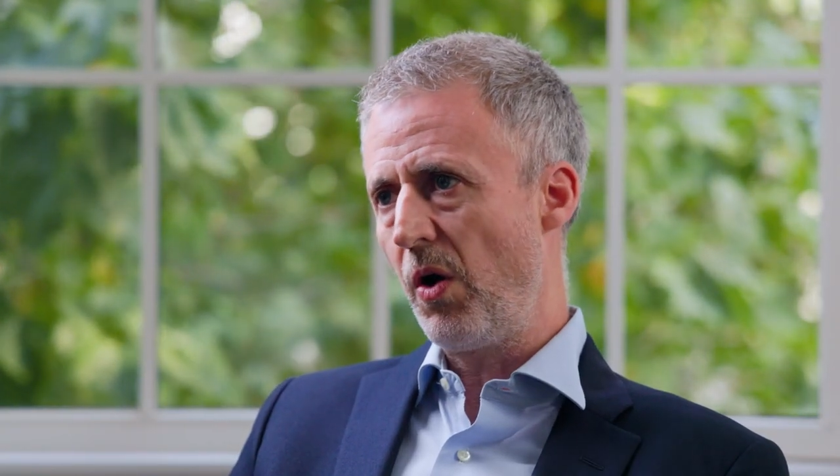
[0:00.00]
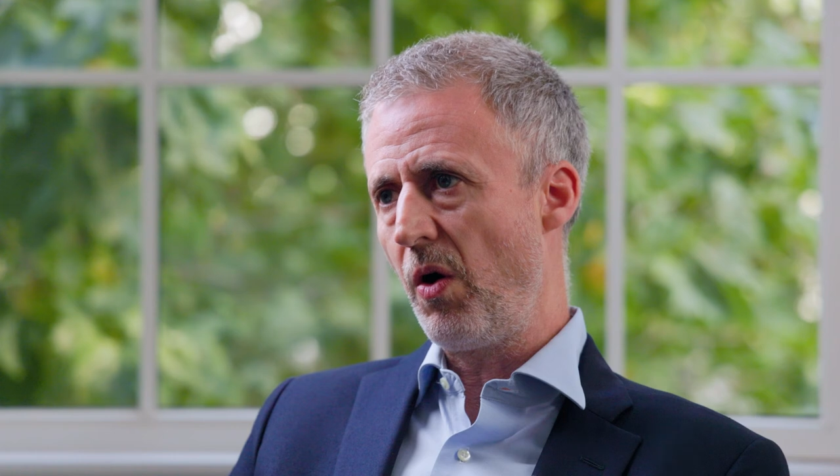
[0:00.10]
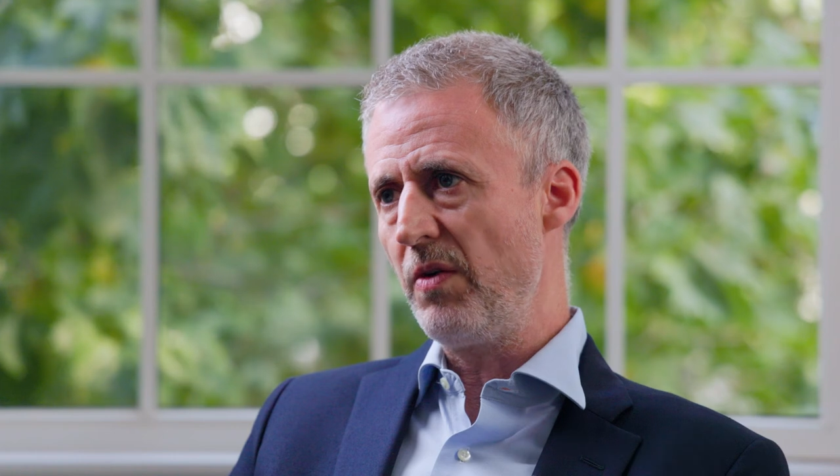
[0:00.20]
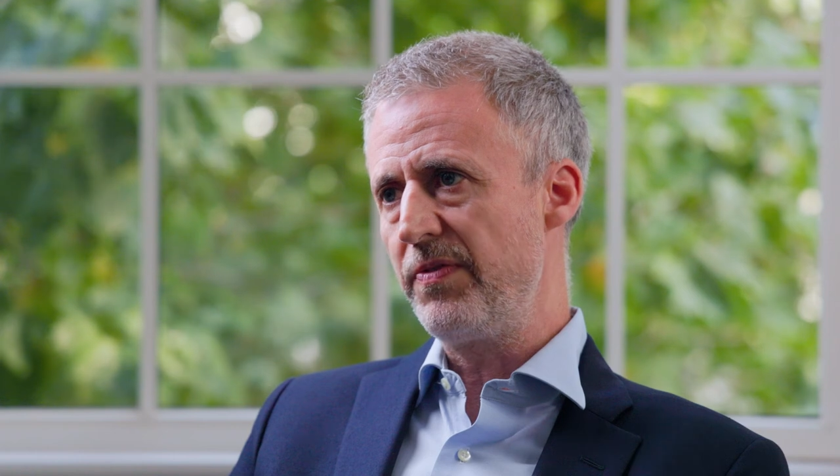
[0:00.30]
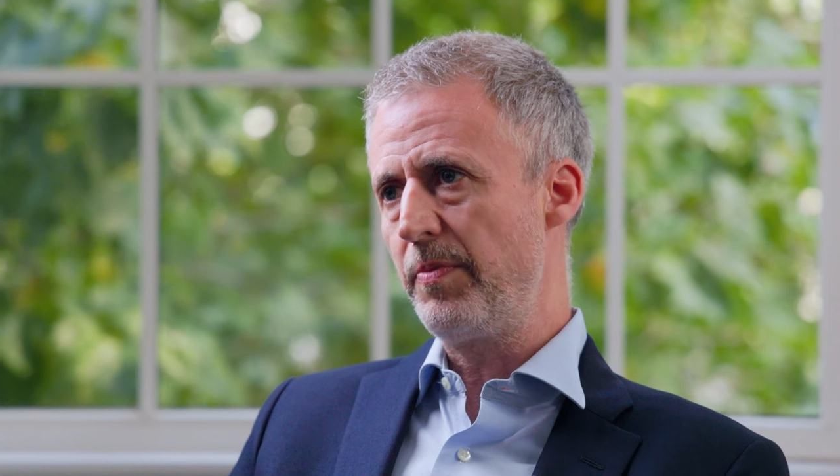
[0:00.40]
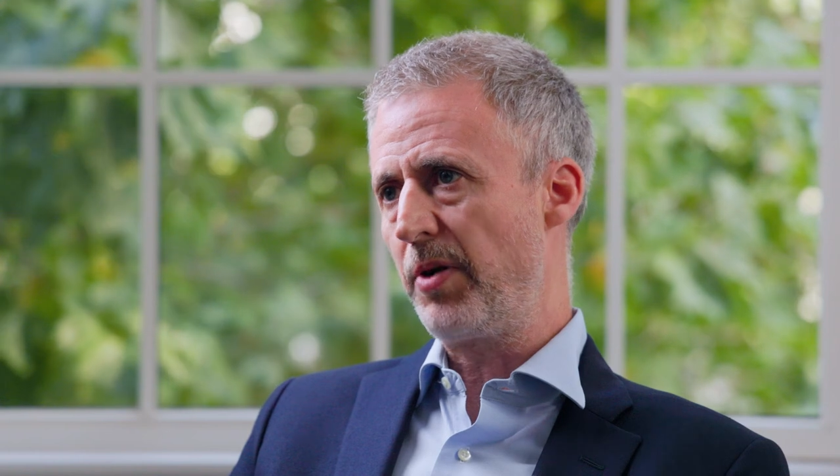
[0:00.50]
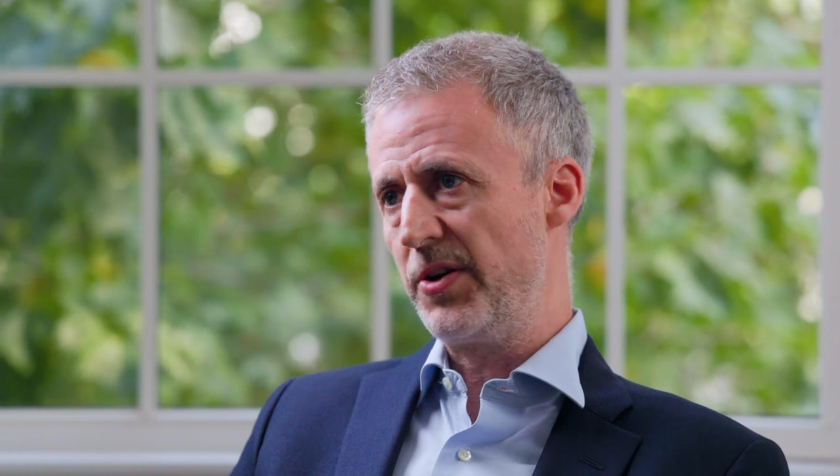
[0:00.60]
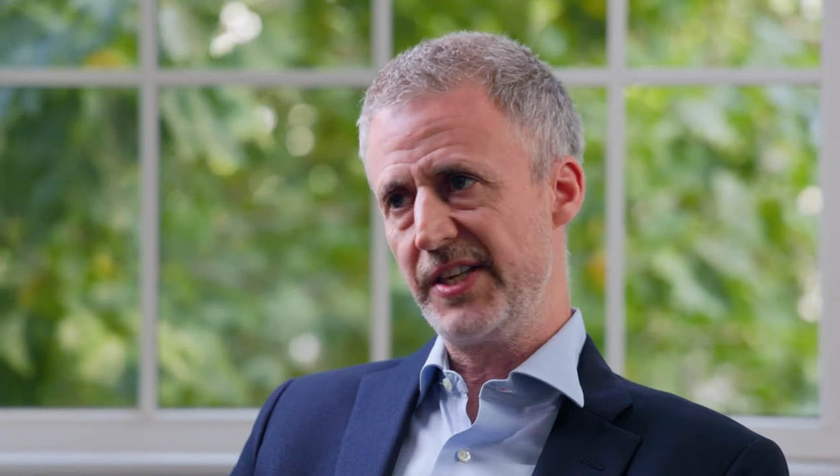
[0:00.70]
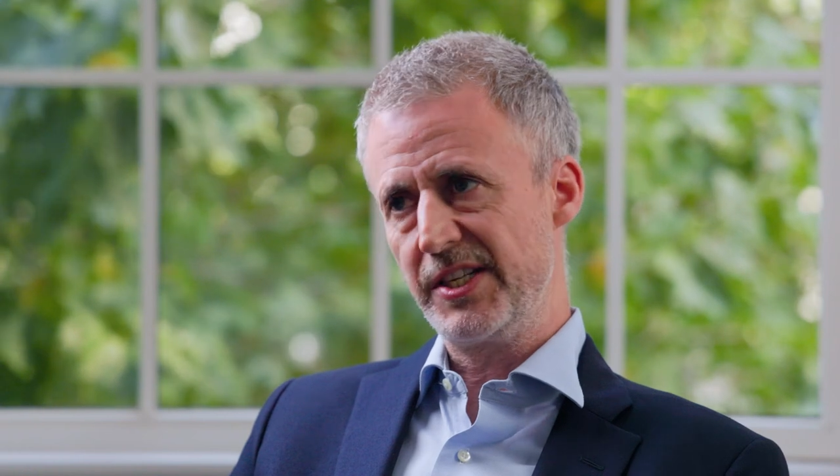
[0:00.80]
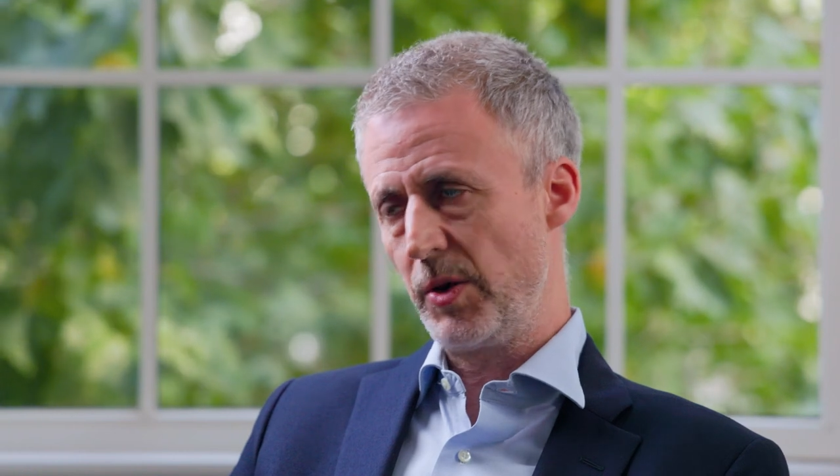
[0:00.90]
of
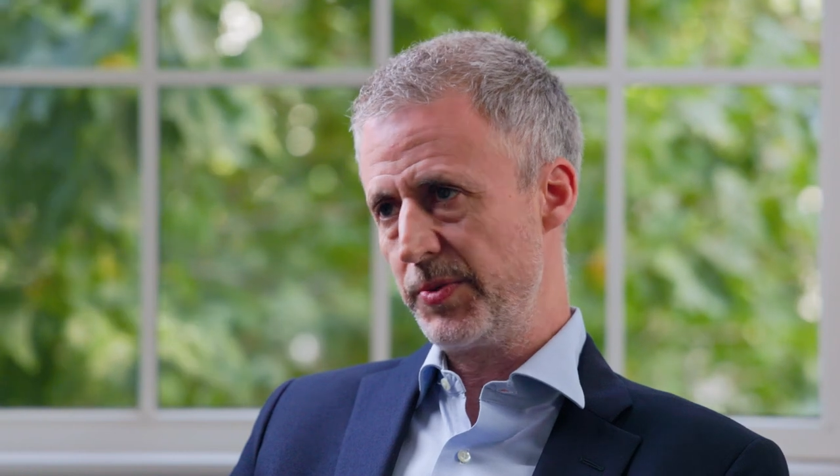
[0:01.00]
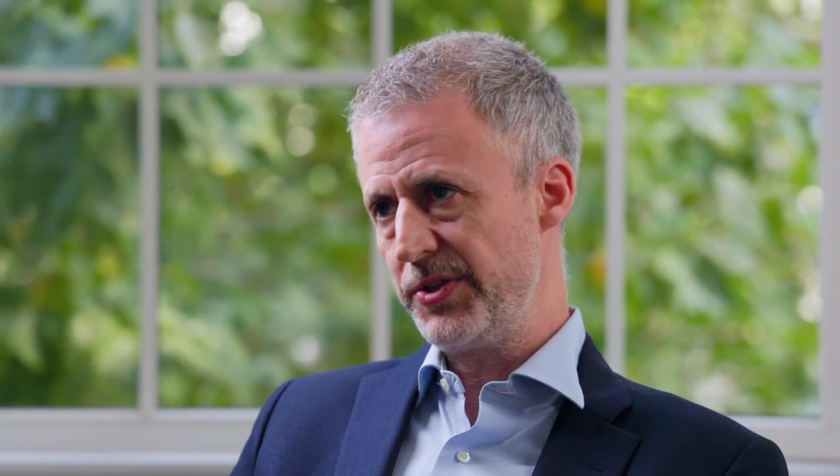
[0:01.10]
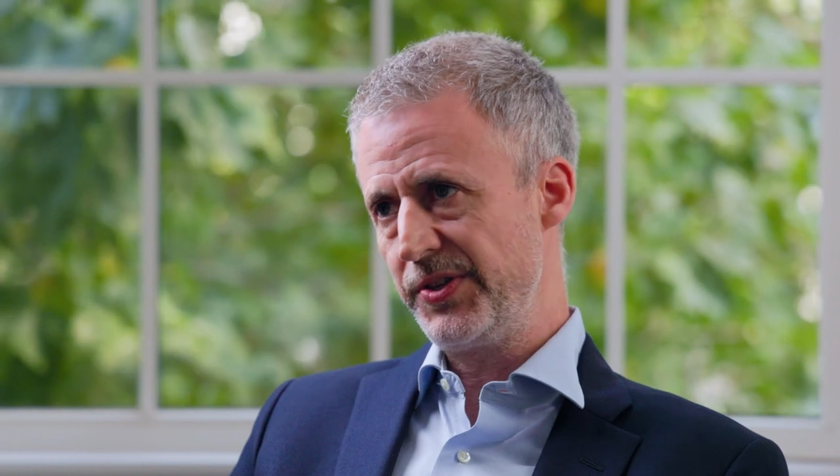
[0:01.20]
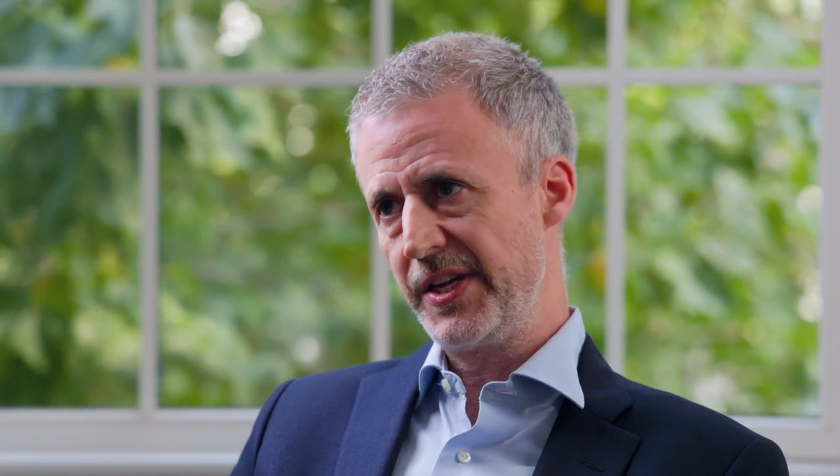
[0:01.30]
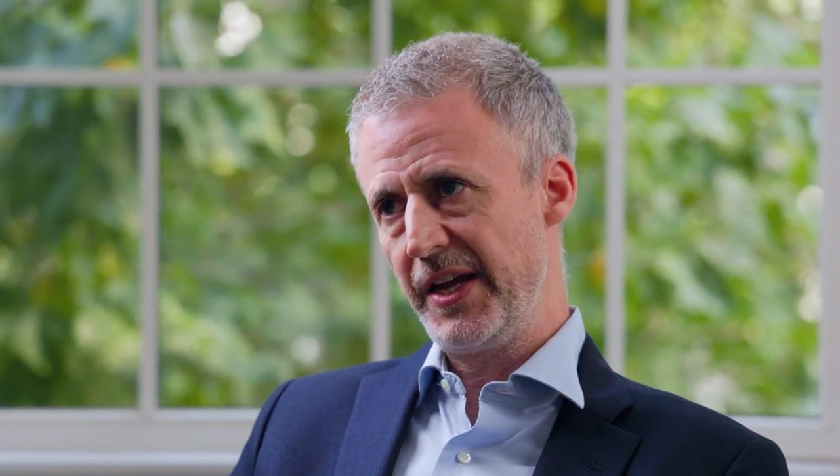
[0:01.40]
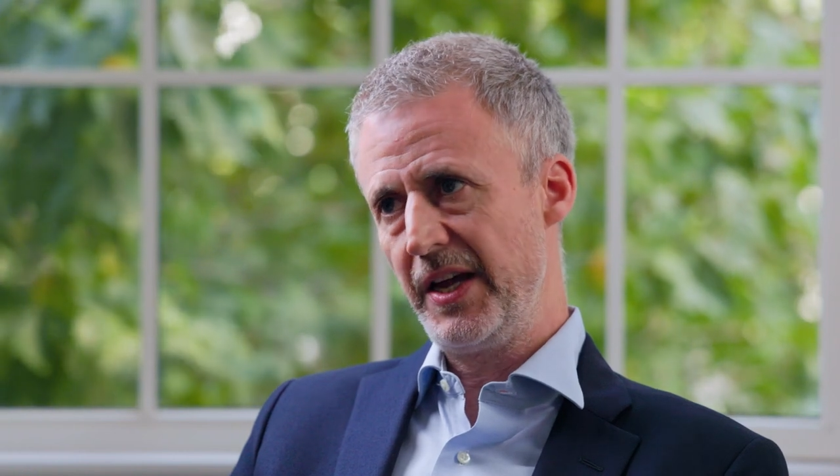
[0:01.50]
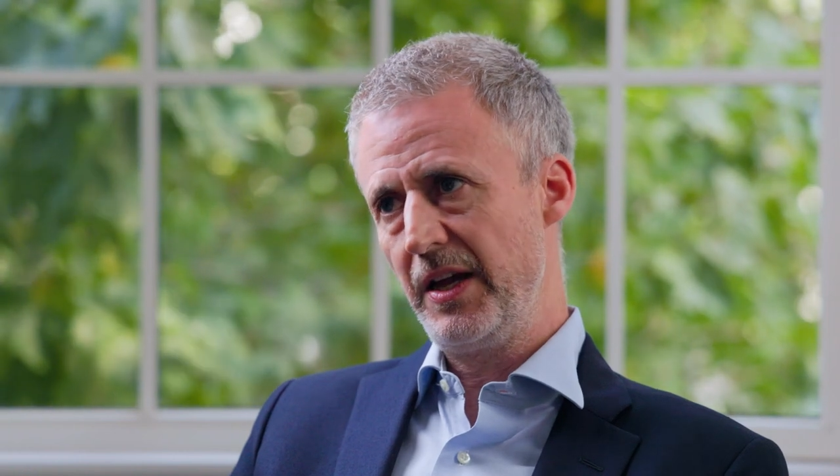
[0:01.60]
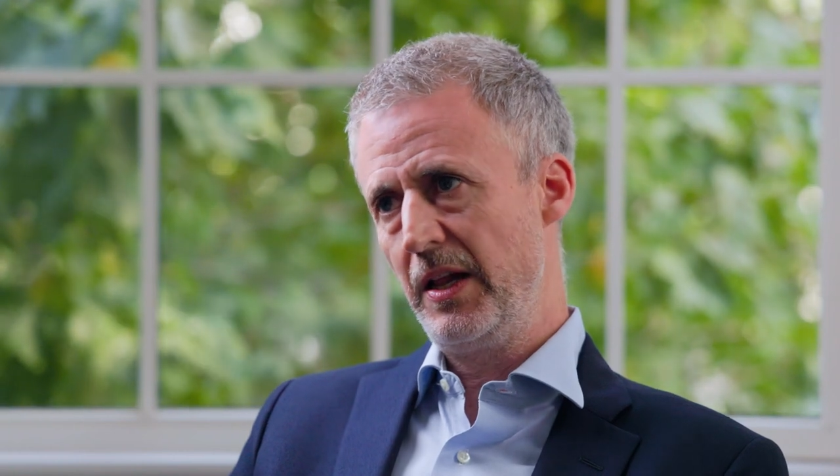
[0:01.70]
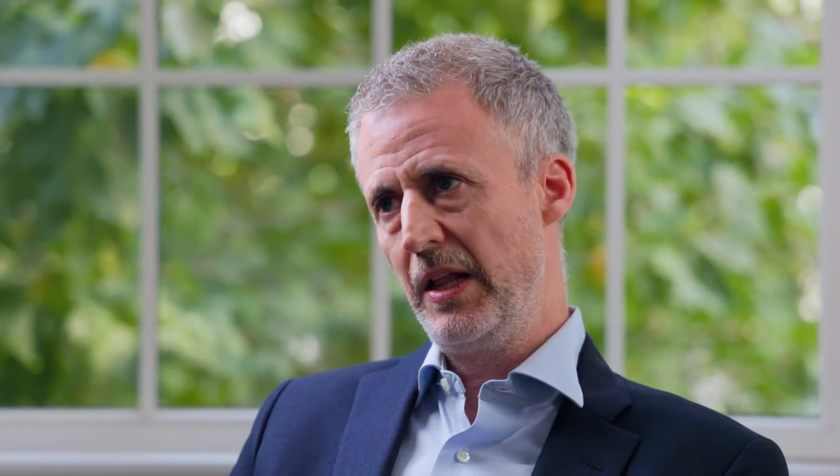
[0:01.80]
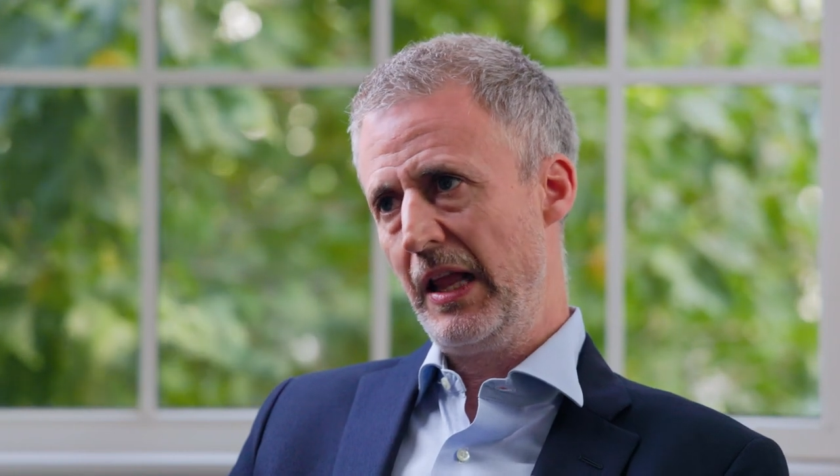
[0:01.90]
process options here.